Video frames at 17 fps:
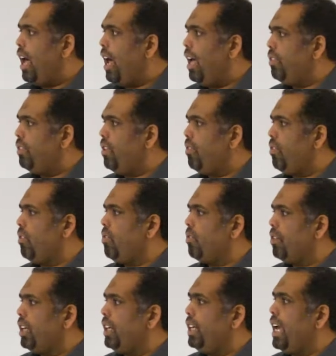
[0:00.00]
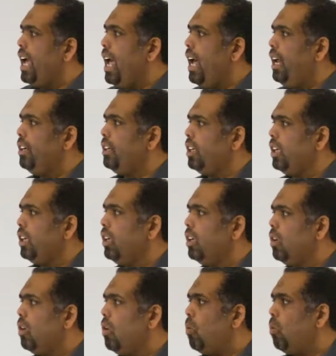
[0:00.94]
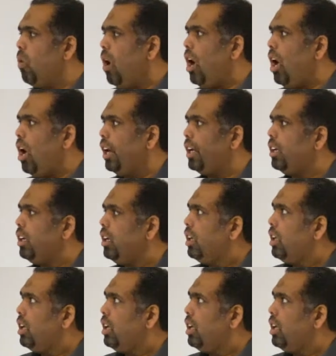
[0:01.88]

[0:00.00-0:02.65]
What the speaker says: And this is really handy. Why?